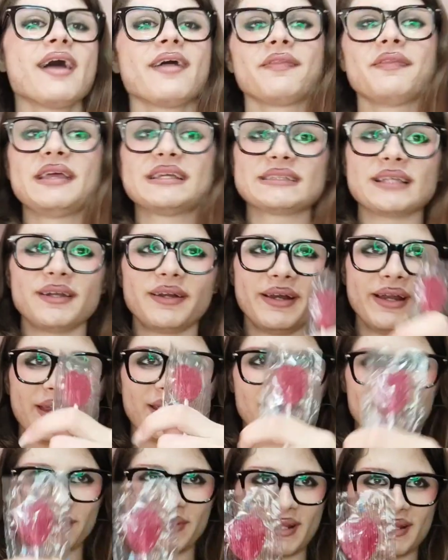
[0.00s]
this seller
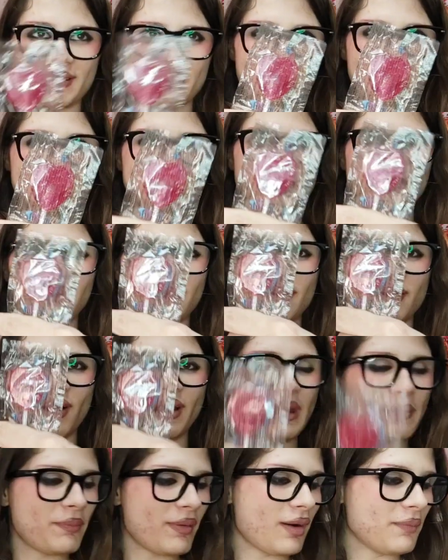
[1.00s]
included this
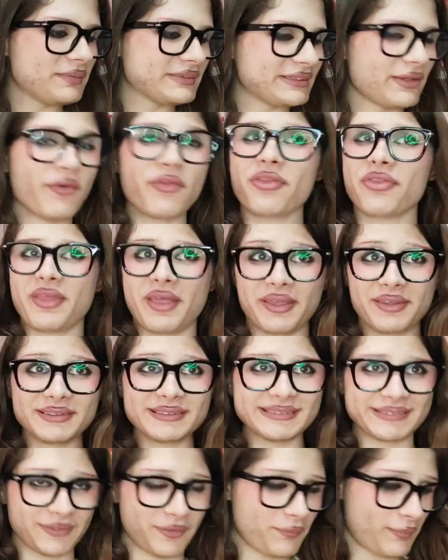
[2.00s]
lollipop, so thank you
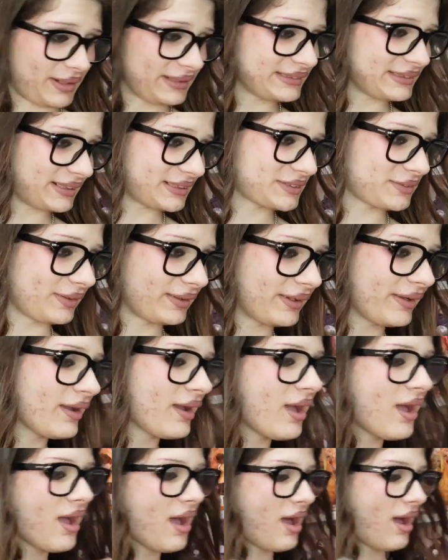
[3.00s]
so much actually,
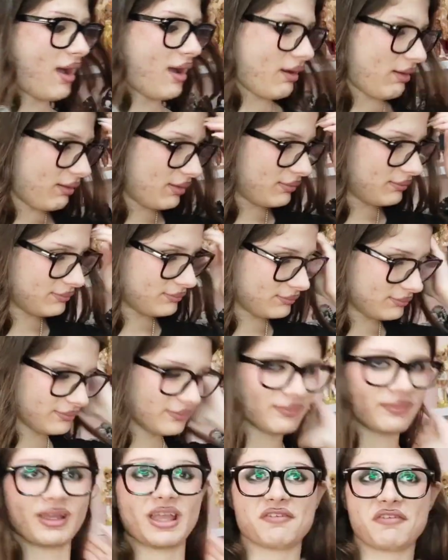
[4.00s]

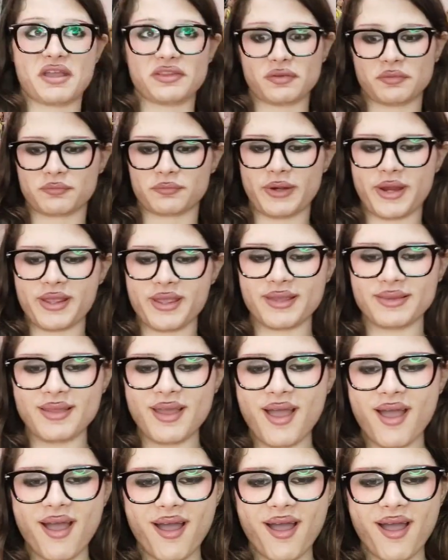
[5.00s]
if I don't break it.